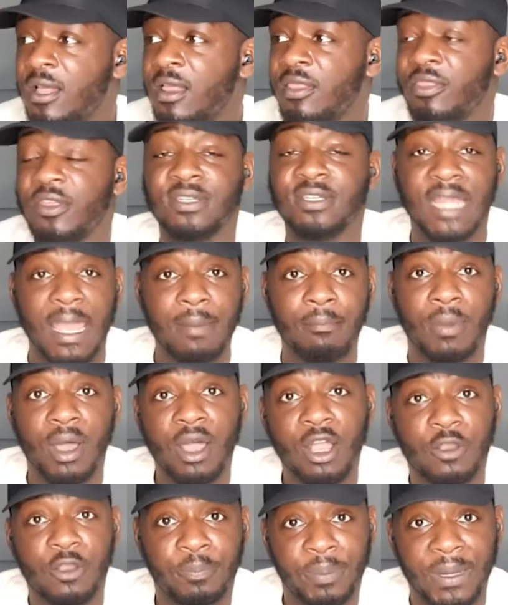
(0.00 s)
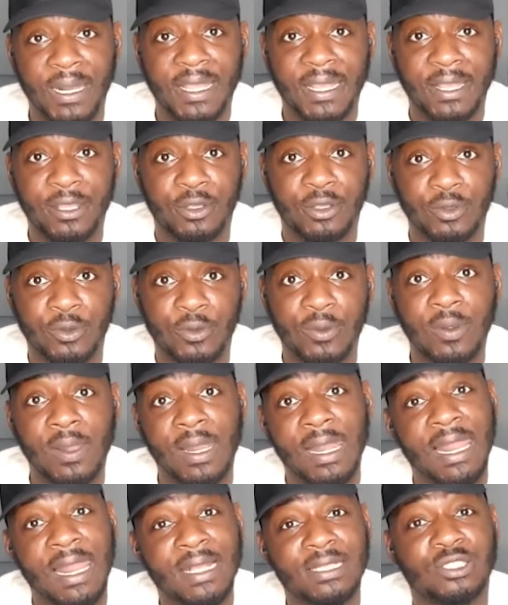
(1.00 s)
the Denmark player who
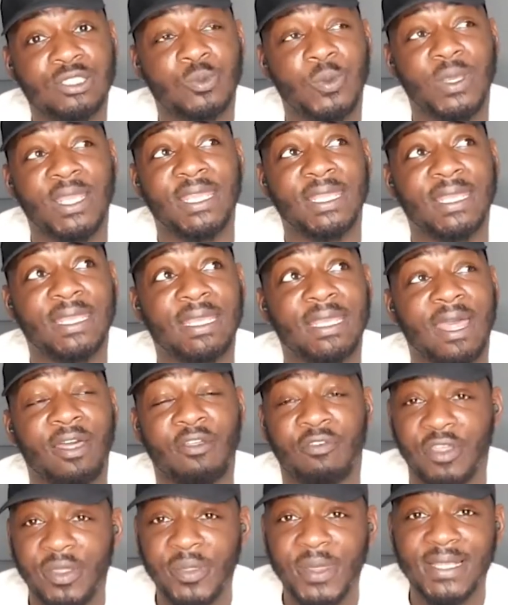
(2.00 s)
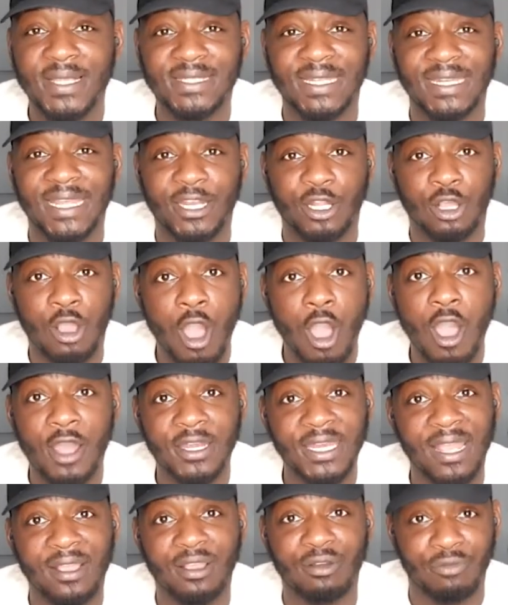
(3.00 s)
last week, I think they said he had a
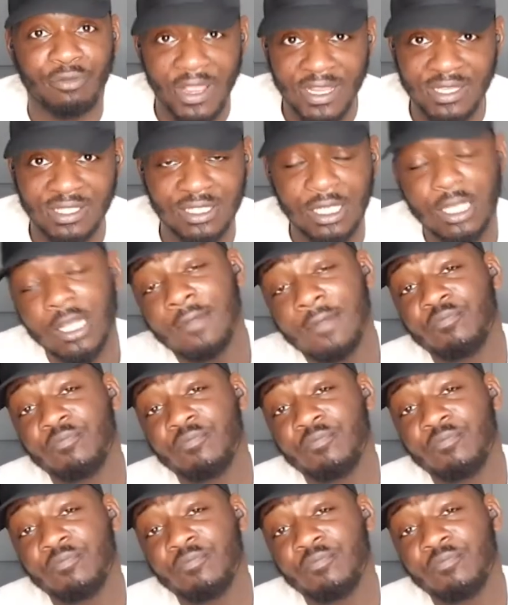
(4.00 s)
cardiac arrest.